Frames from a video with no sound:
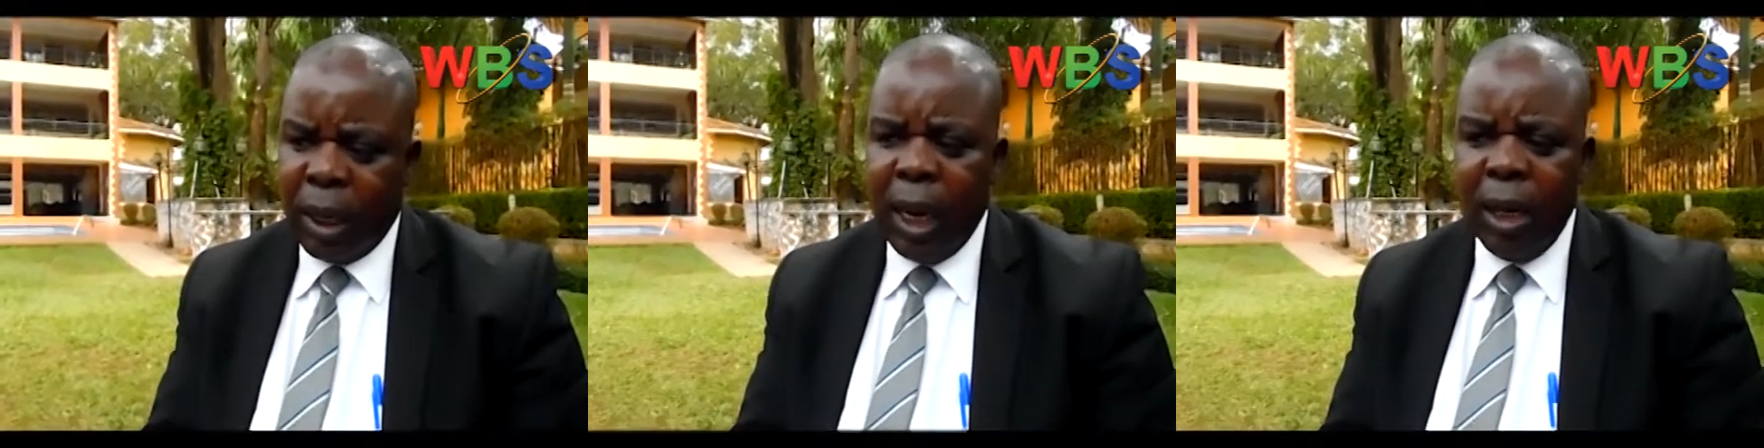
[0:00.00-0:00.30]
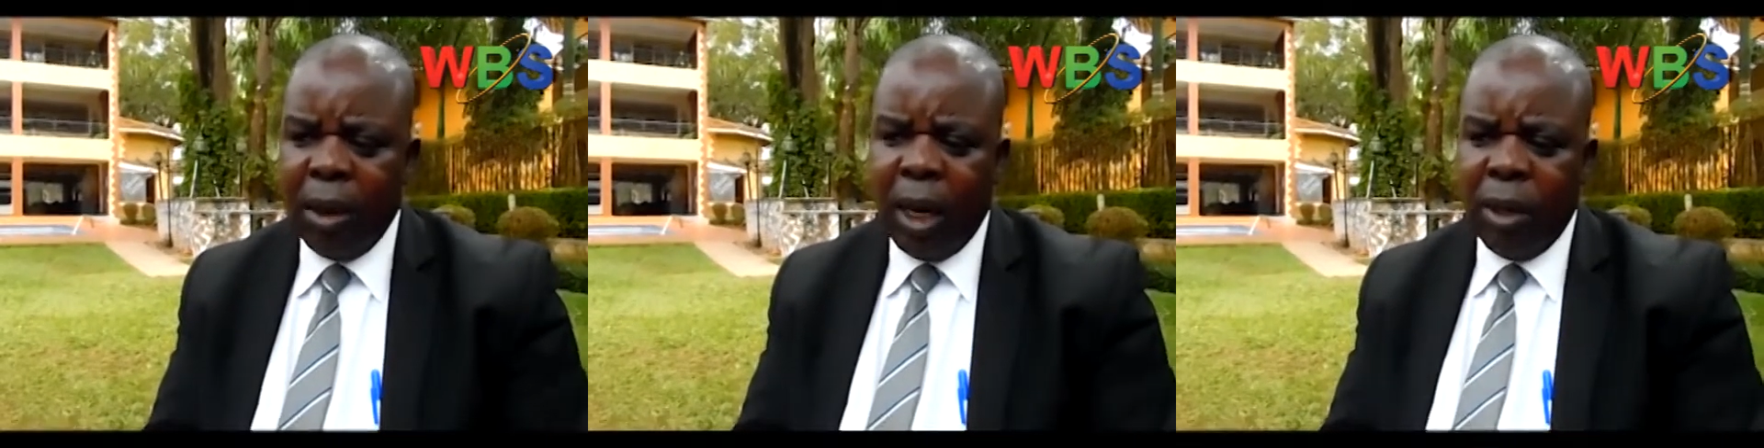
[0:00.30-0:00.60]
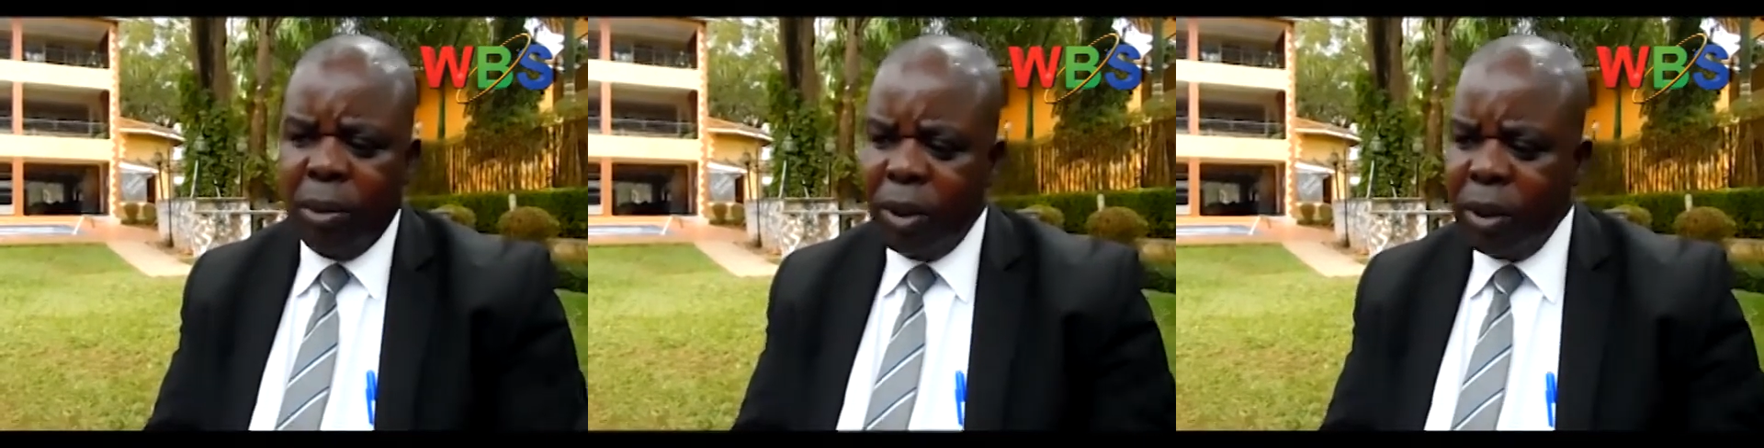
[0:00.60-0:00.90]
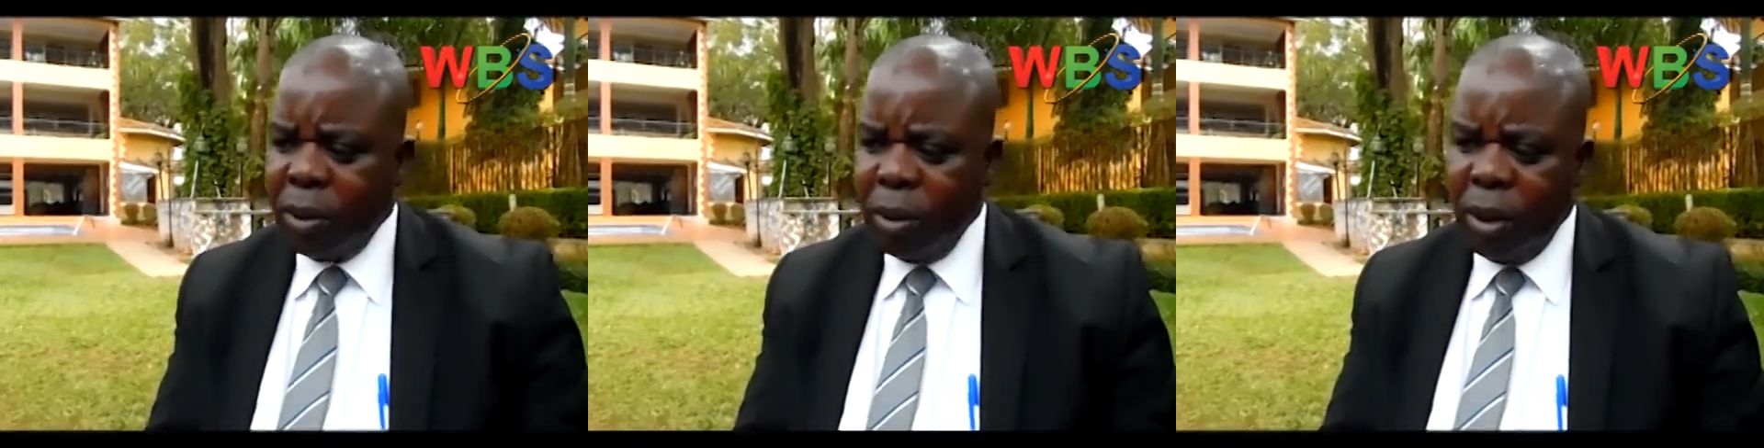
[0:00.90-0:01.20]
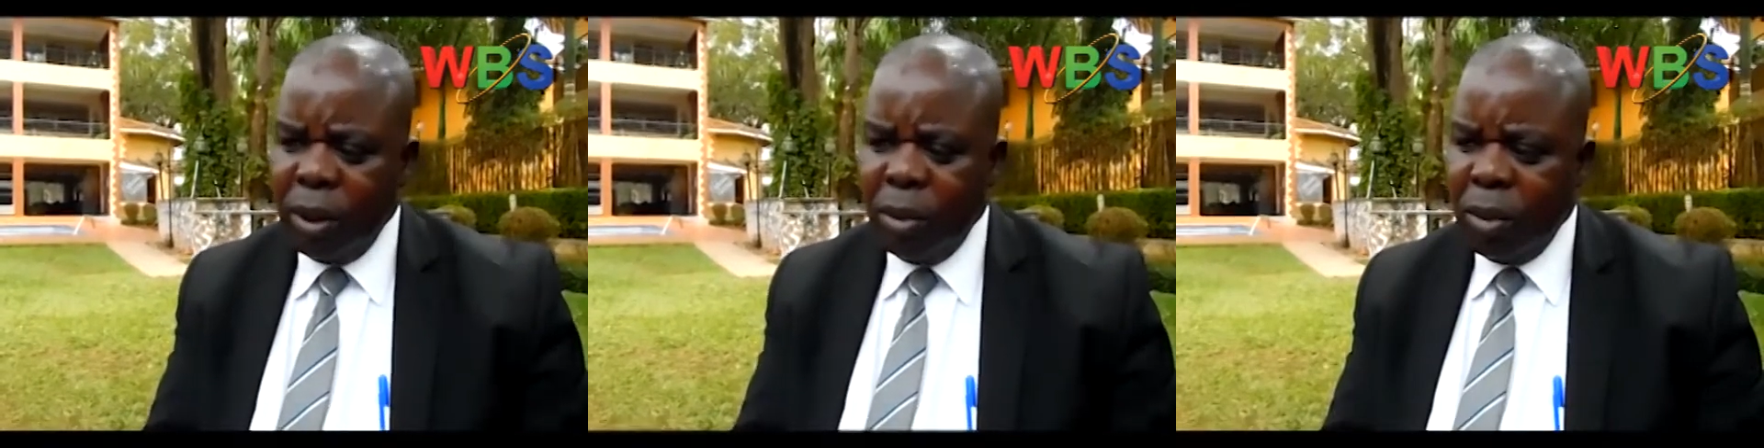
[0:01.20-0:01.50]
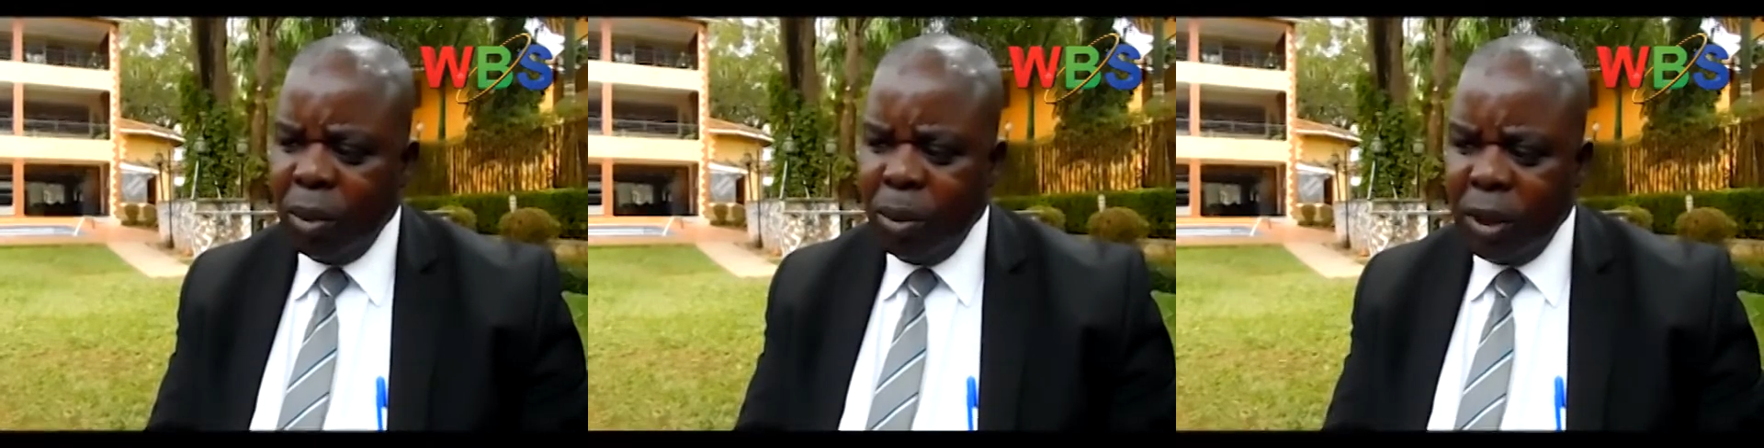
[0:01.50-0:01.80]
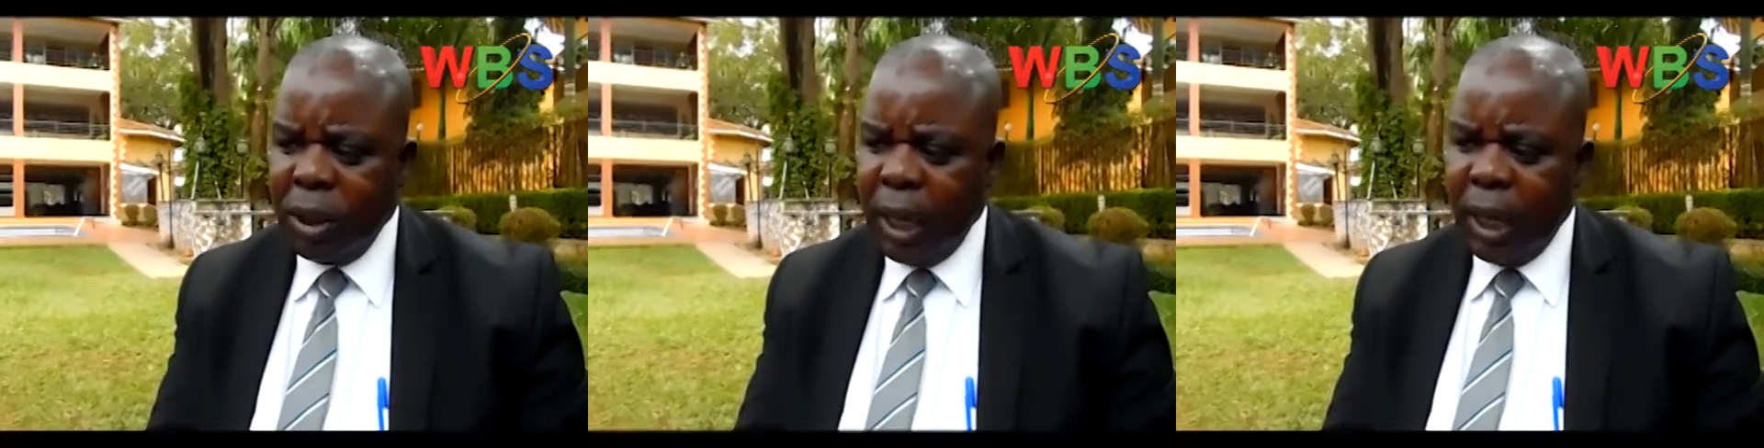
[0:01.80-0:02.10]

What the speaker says: And in most